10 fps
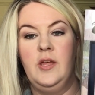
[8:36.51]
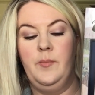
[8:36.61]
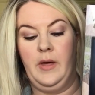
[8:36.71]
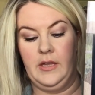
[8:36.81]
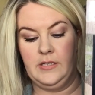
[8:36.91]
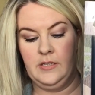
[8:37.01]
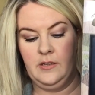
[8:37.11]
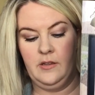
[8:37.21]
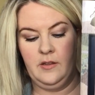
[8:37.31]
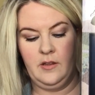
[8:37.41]
But
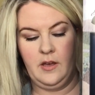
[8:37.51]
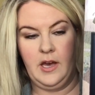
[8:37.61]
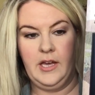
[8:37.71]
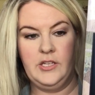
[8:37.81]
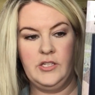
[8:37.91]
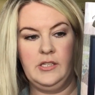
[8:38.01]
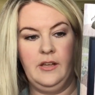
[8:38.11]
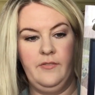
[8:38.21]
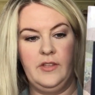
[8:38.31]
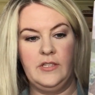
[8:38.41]
I just
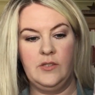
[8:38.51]
love this